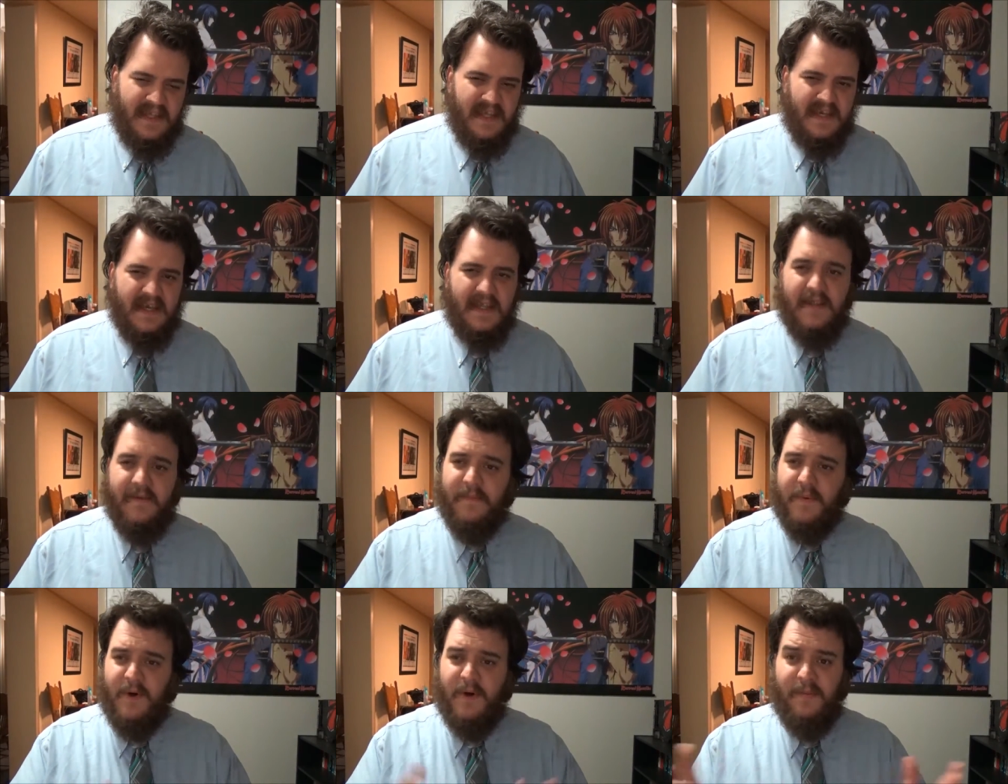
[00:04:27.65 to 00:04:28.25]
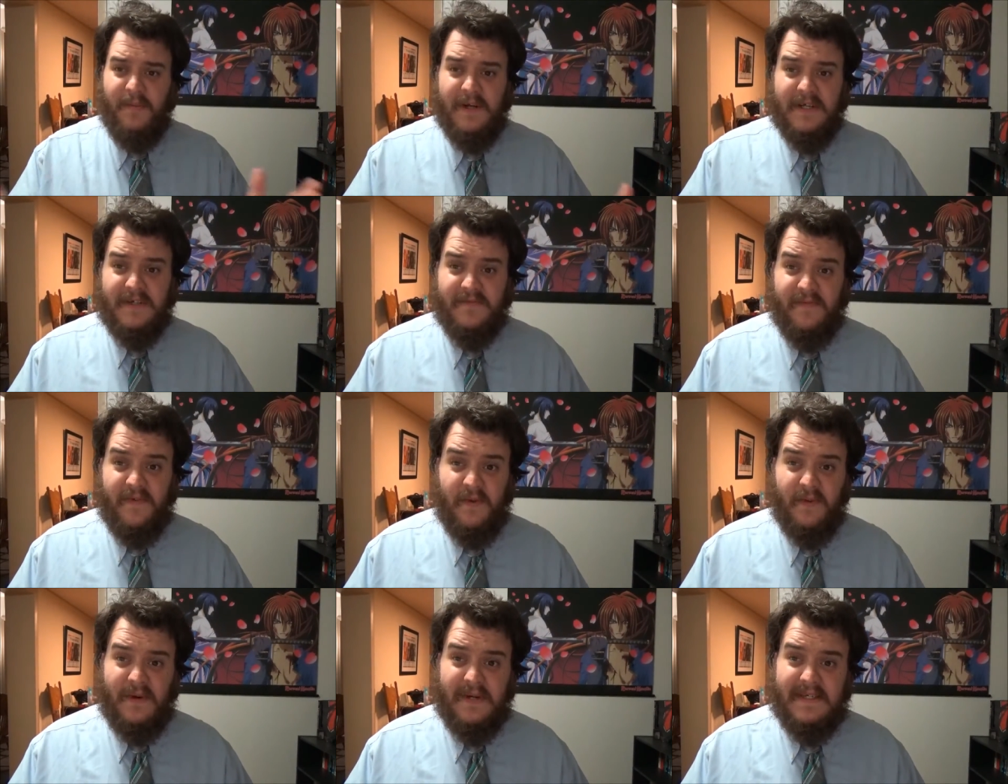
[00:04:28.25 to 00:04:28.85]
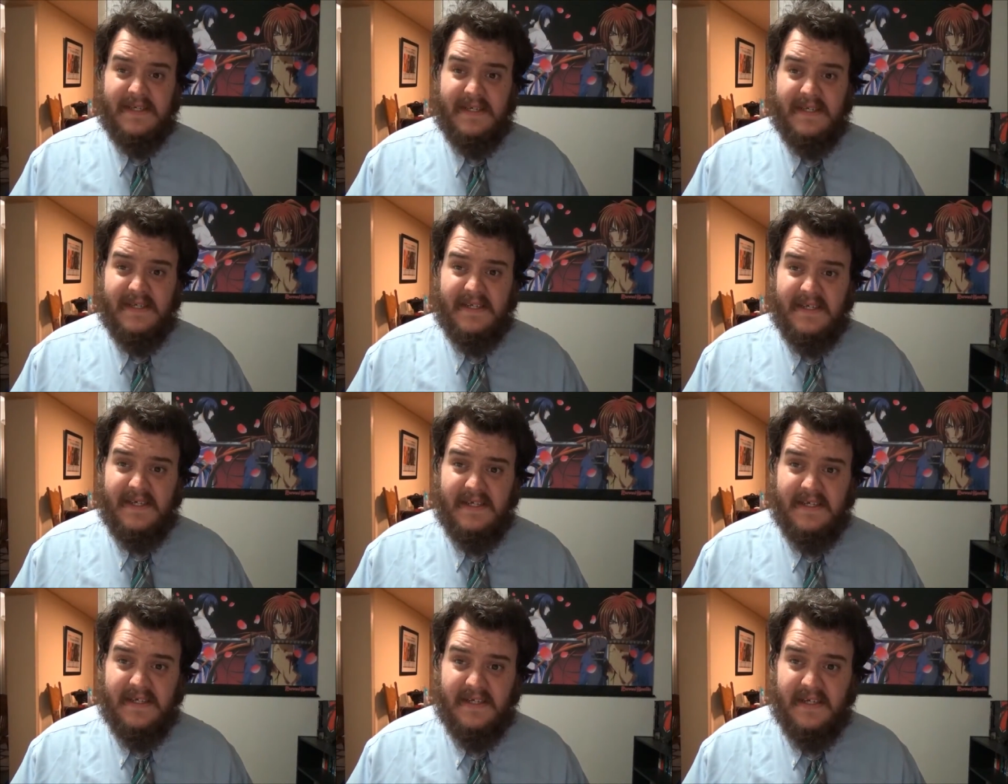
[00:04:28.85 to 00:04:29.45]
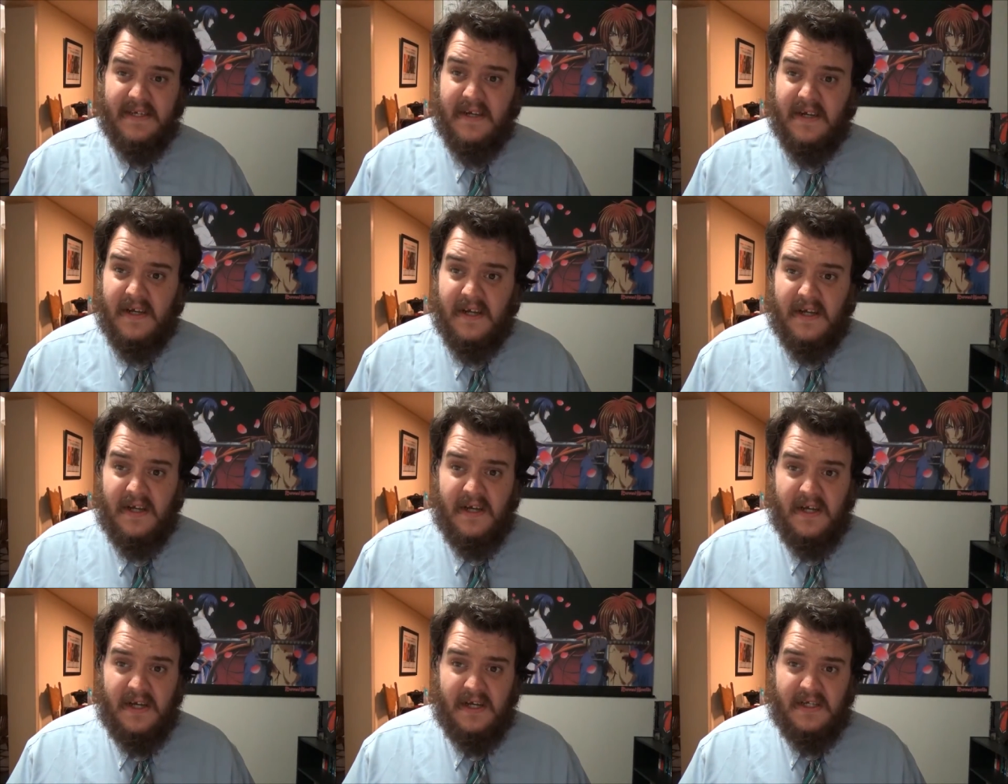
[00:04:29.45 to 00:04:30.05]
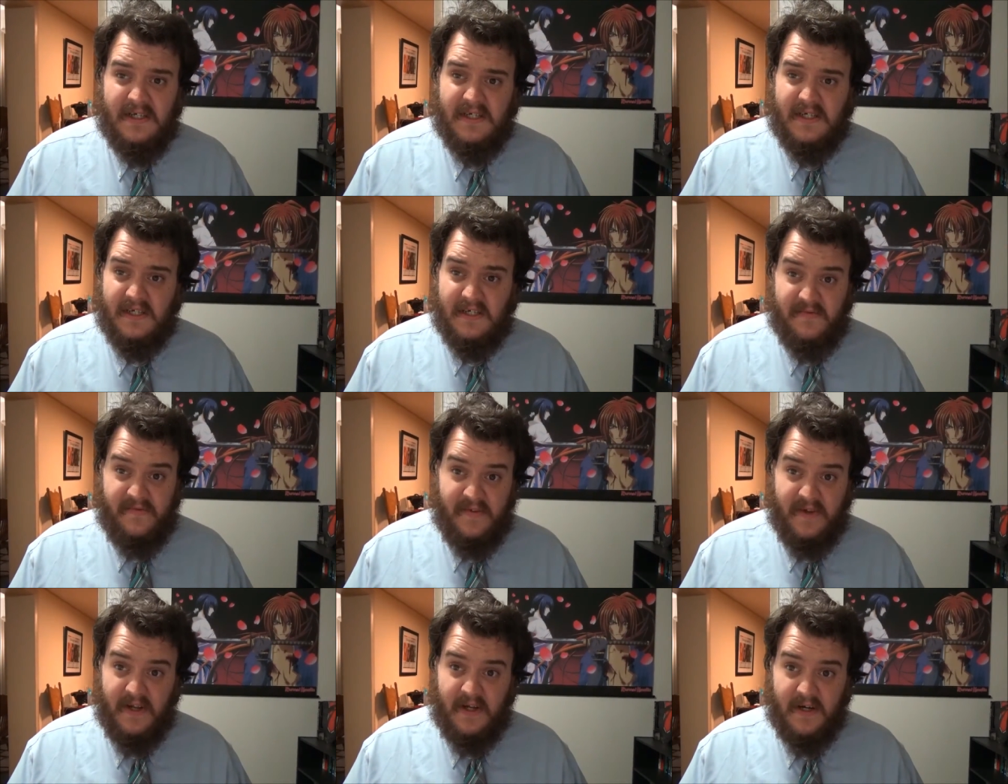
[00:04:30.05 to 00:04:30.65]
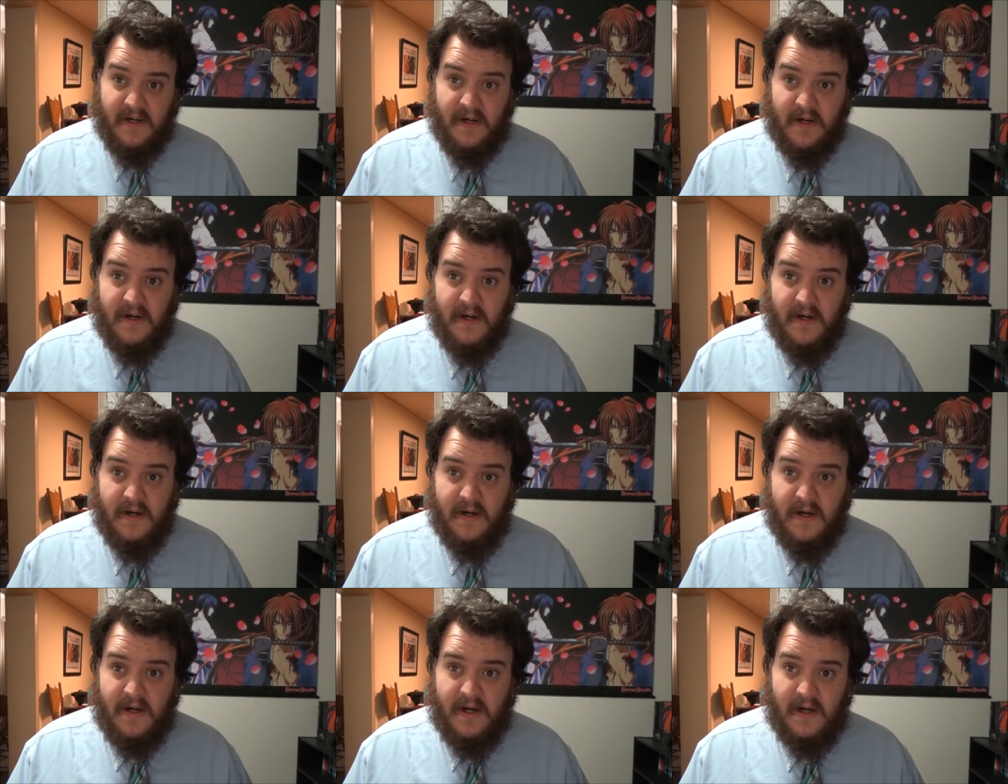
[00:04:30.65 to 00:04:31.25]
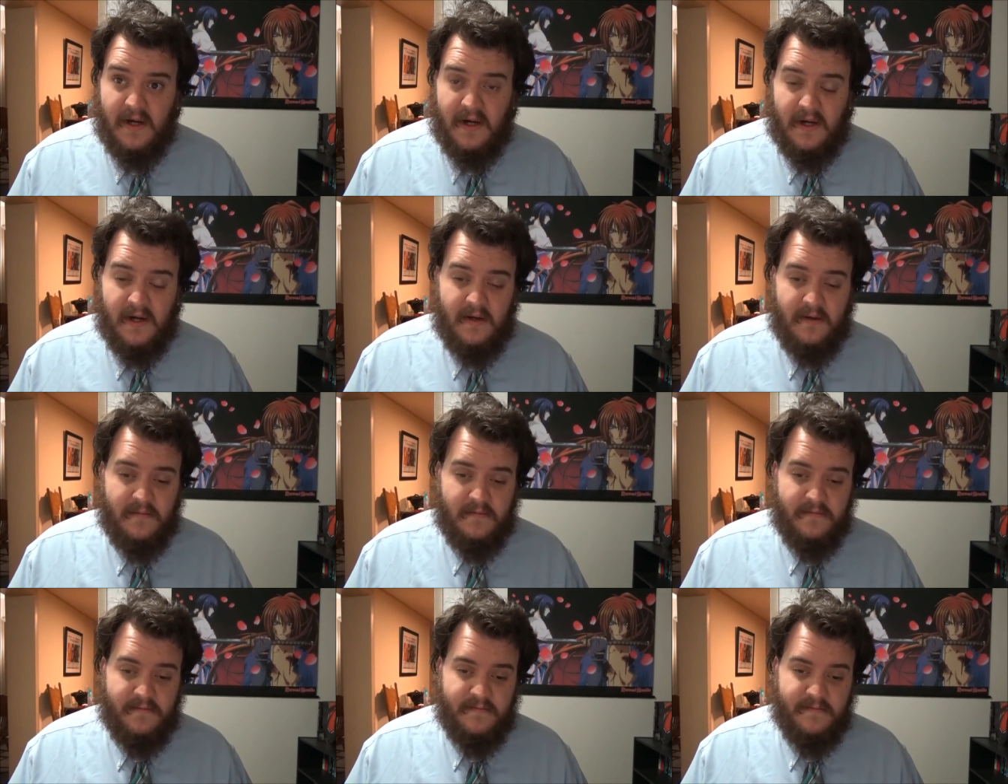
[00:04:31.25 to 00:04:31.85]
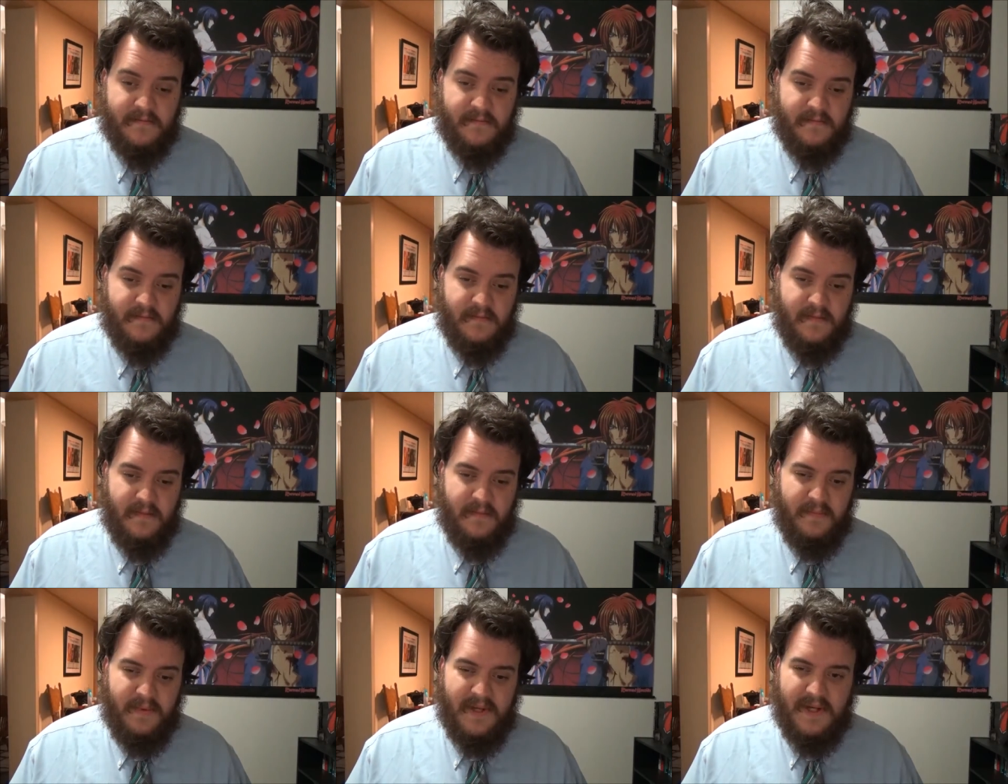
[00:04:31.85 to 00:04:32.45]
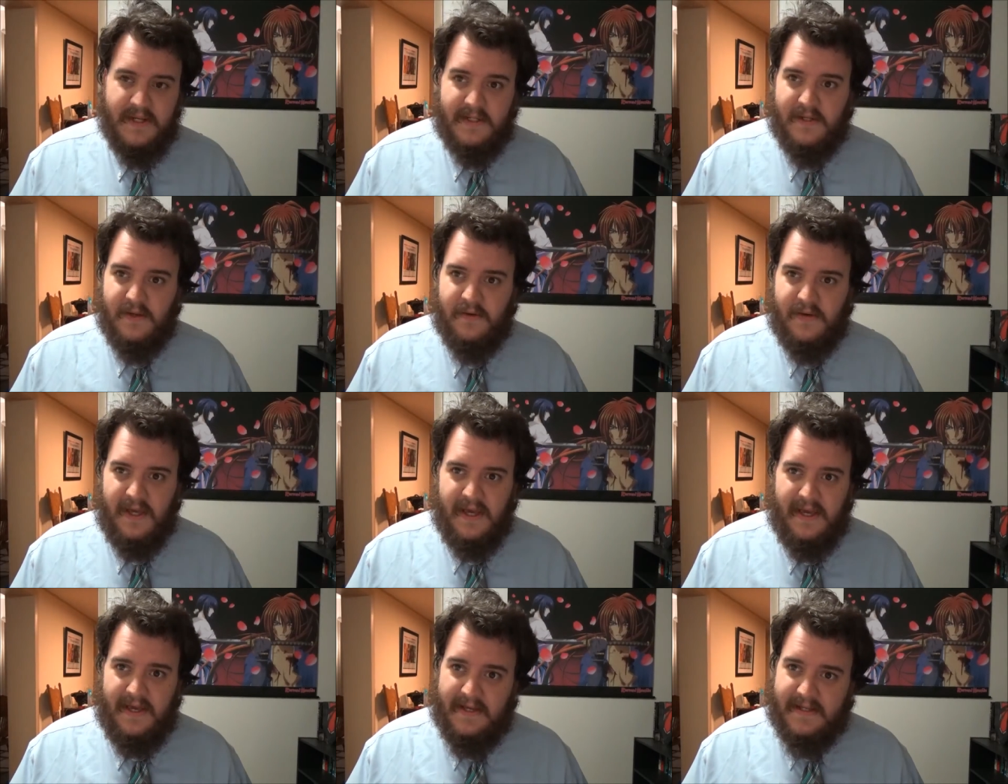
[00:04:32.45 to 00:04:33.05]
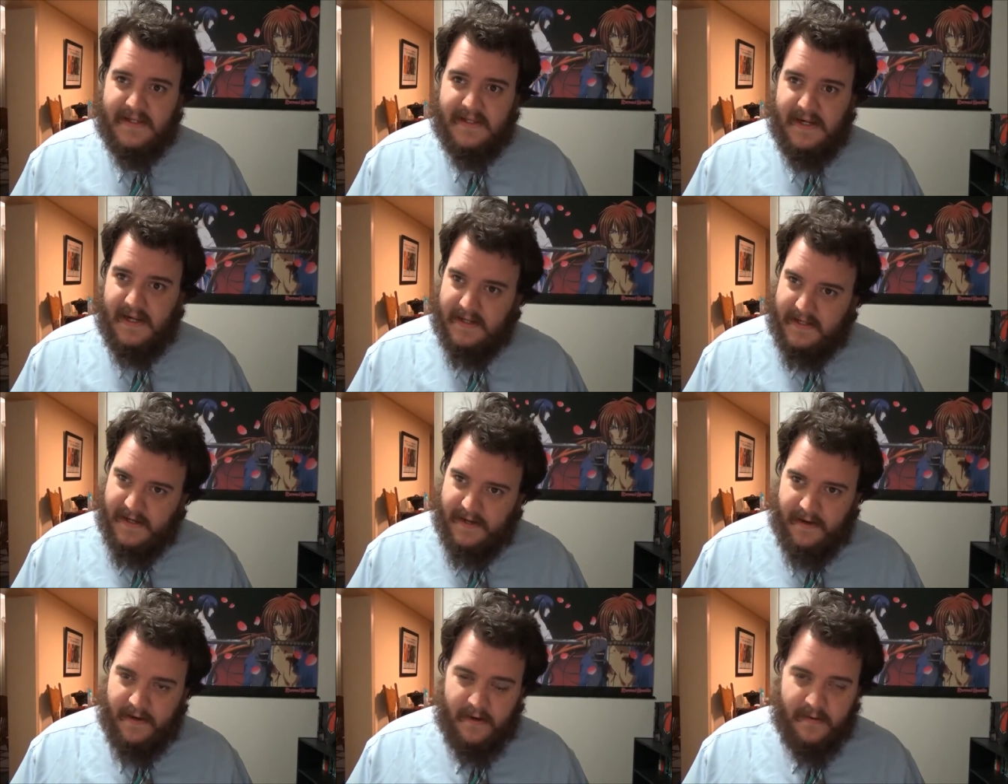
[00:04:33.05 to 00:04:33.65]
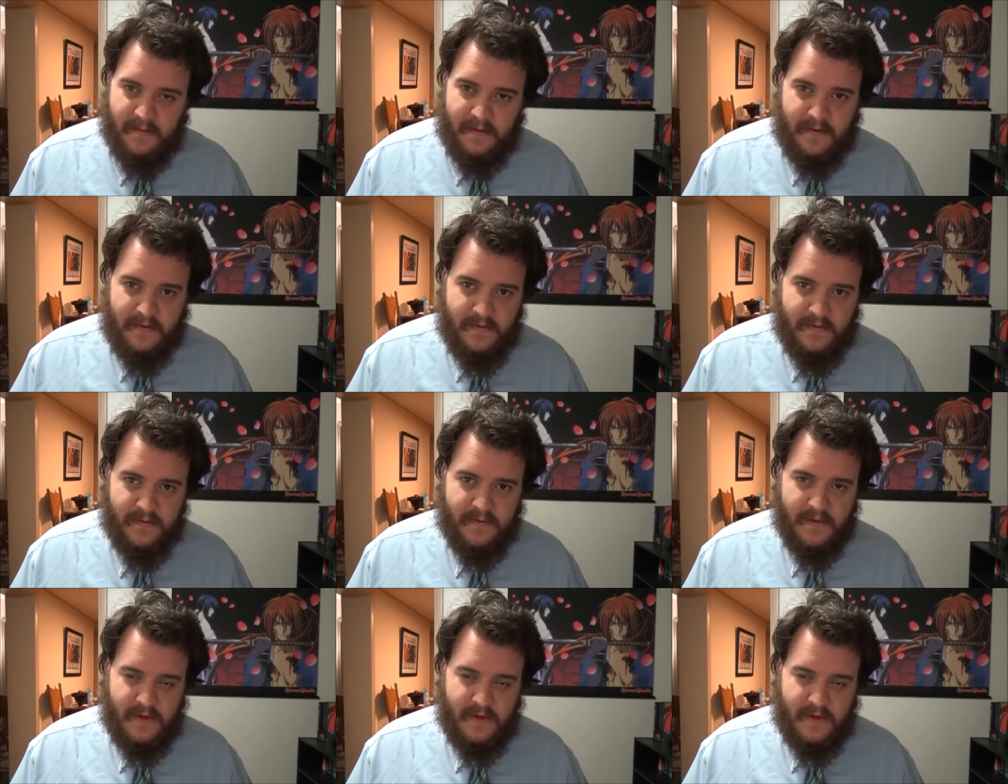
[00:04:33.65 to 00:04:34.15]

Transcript: And then pretty much for the rest of the season is just filler. But it's okay, it's not terrible.